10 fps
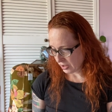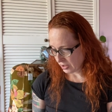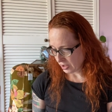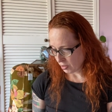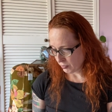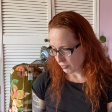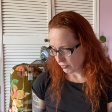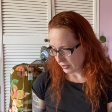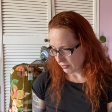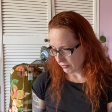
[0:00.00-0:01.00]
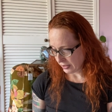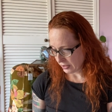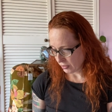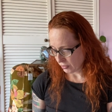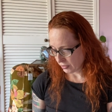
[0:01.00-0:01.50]
that will be really, really
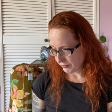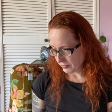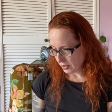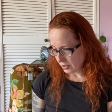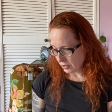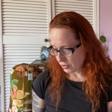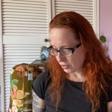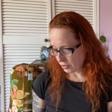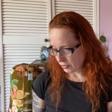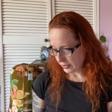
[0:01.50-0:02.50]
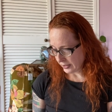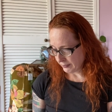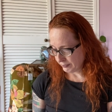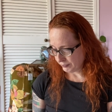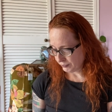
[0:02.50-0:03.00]
good. So
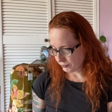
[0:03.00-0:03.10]
um,